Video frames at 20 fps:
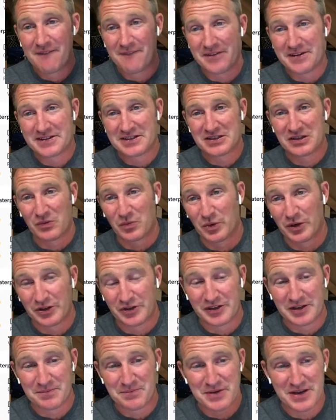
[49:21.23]
this is a
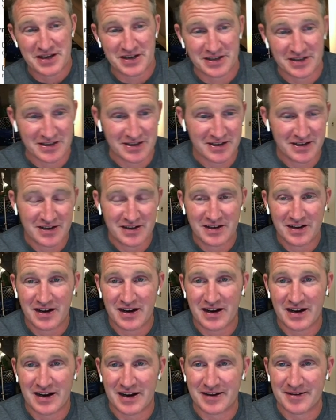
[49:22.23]
really big
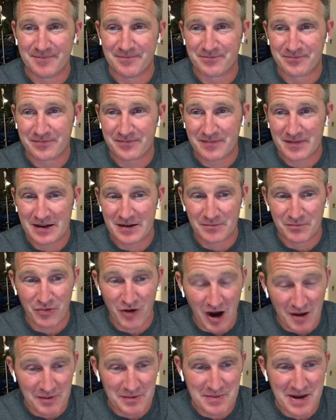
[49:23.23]
um,
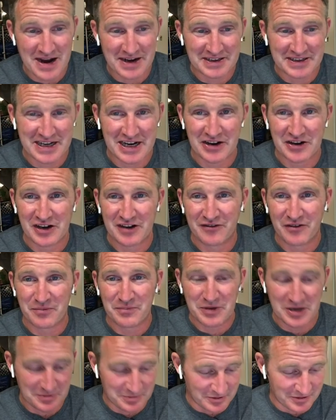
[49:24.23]
problematic area for
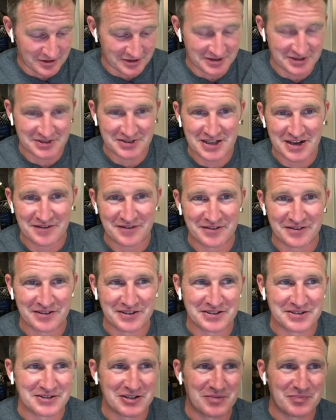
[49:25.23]
people. This is definitely
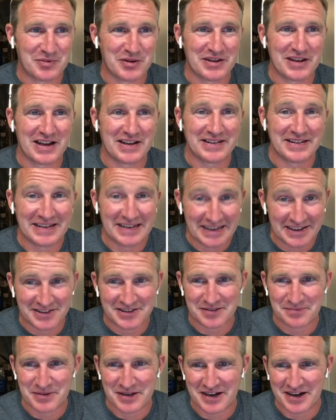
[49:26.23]
something that needs
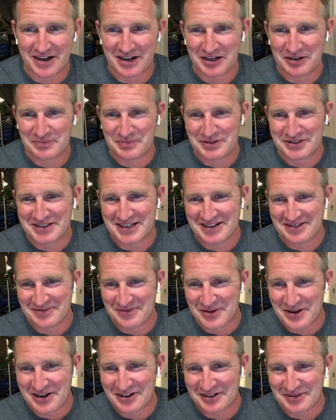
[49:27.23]
to be 100%
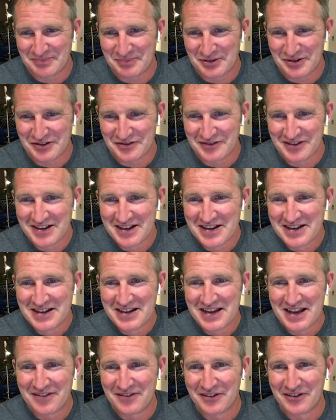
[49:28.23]
waterproof.
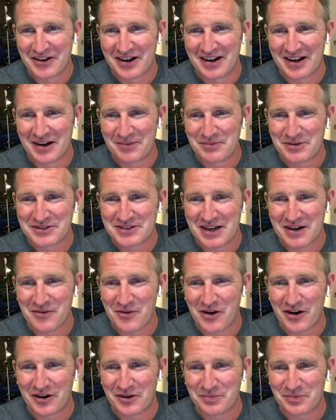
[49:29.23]
If you're not 100%
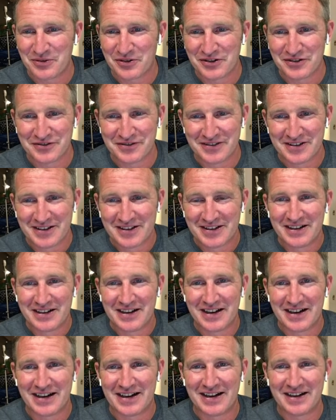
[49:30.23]
waterproof,
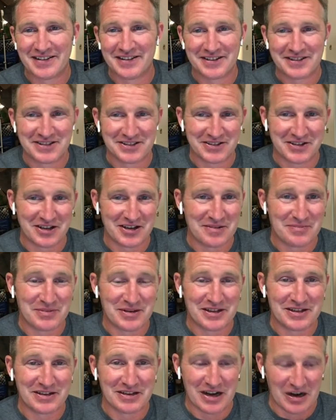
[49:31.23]
uh, this is going to
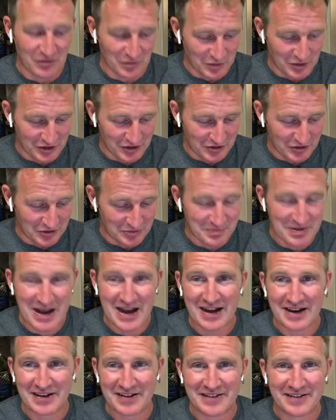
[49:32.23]
be a real
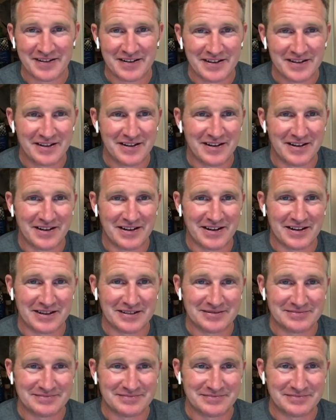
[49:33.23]
bad
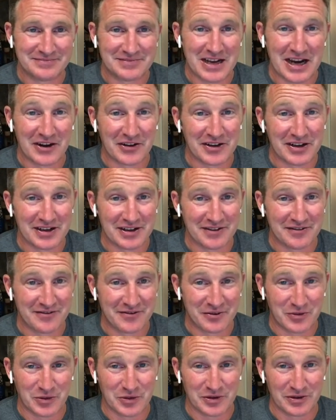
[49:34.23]
uh, area
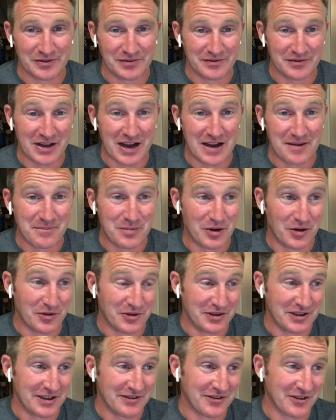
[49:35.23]
for
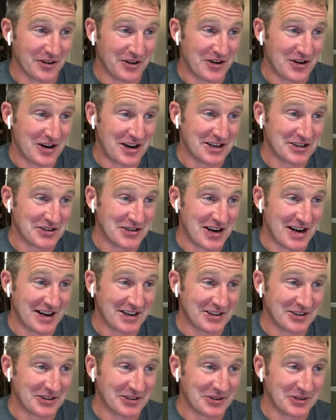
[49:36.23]
liability if you're a
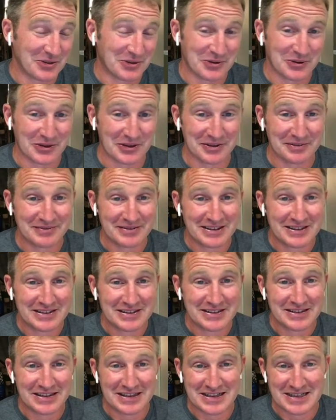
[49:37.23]
contractor or
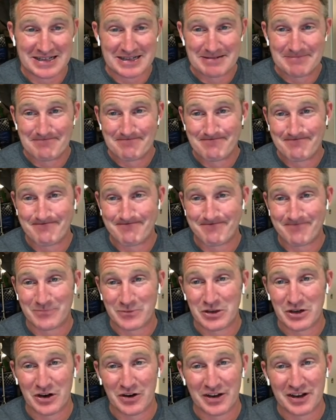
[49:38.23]
um,
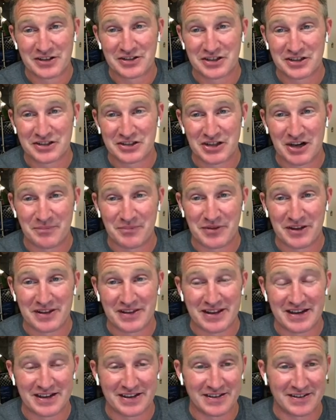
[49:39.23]
you know it's just something
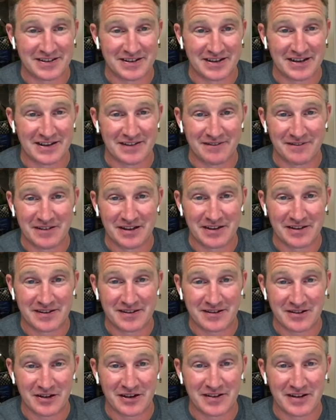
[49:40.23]
that uh, it's
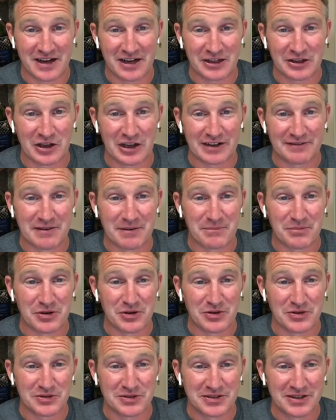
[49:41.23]
going to take a lot of
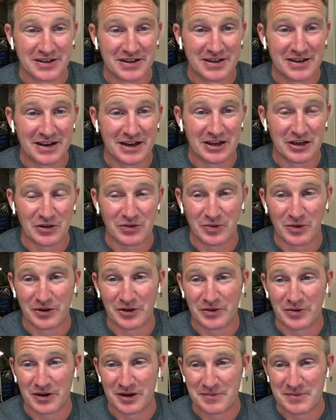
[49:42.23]
abuse and you really
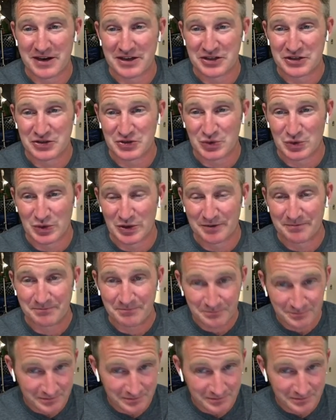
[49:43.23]
want to make sure